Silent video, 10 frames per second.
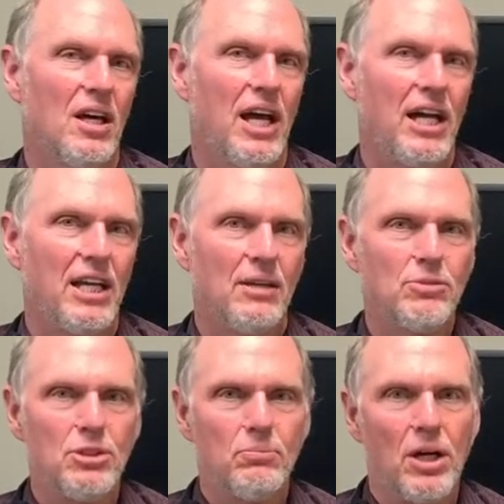Hi, I'm
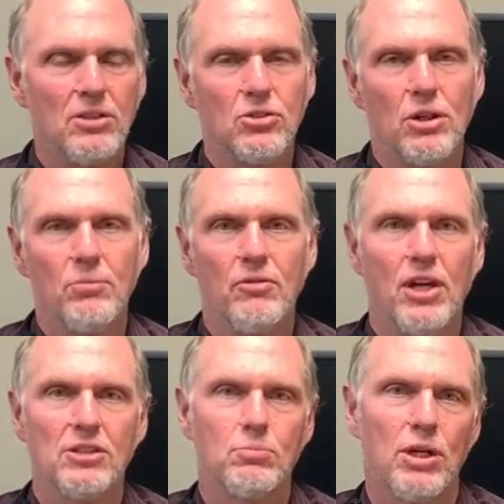Jim Bochsler. I'm the
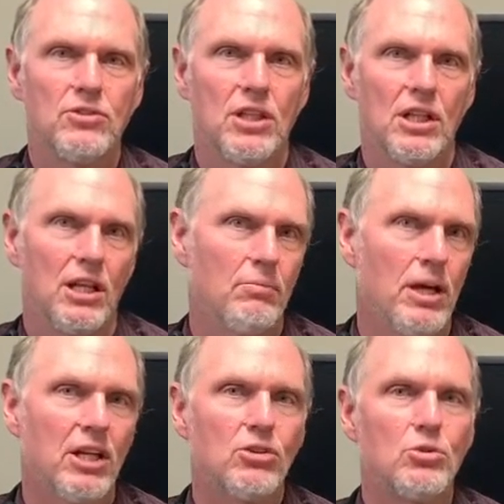Vice President and
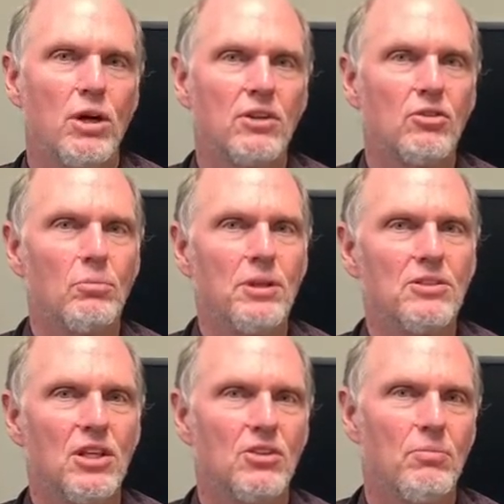Medical Director for
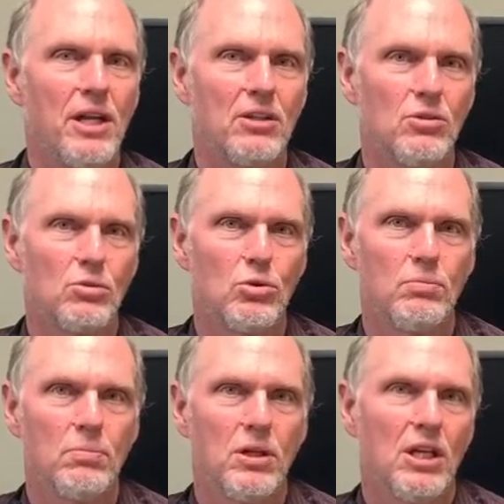Peace Health Medical
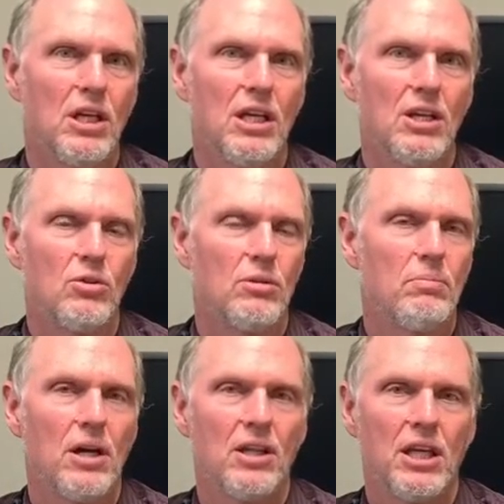Group here in
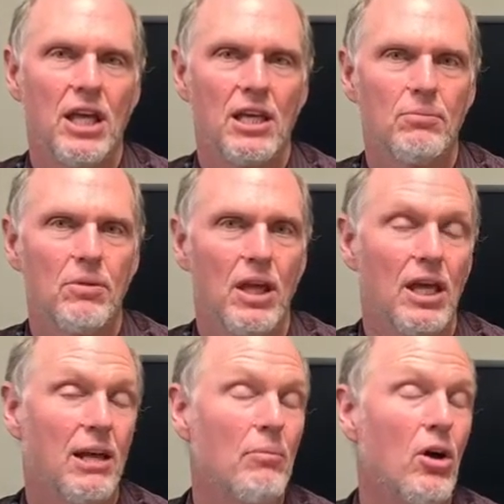Bellingham.
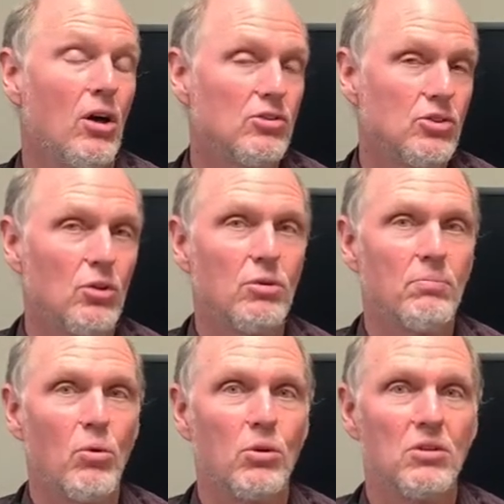And I'm also,
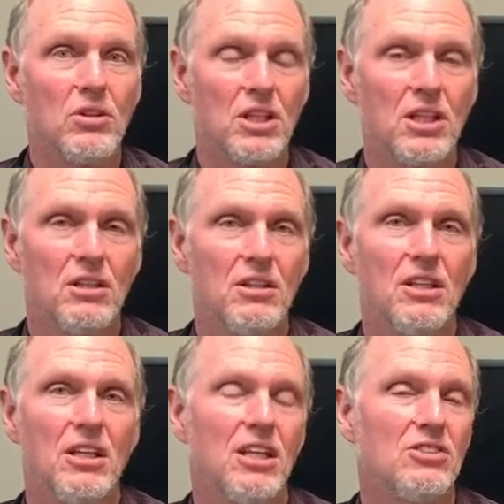importantly,
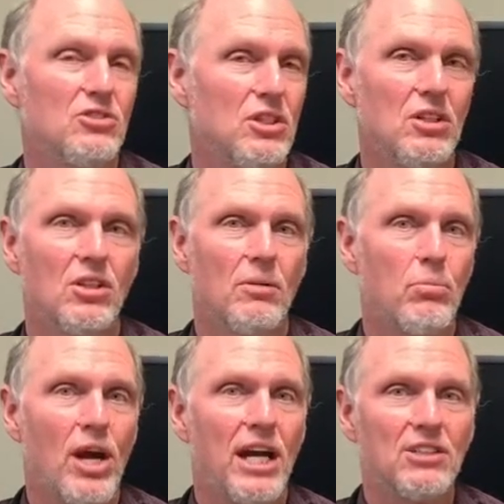still a
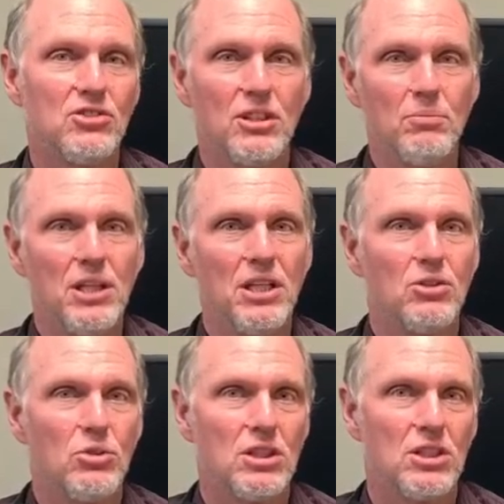practicing
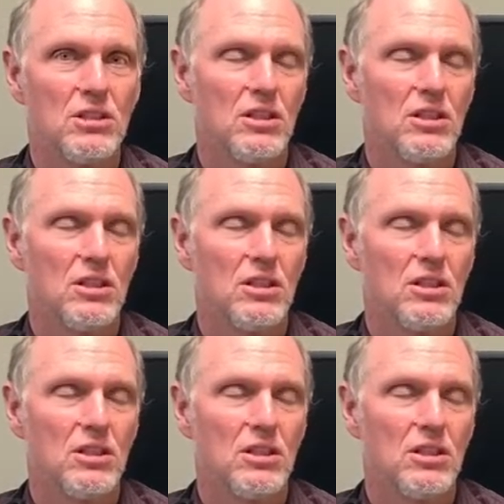pediatrician.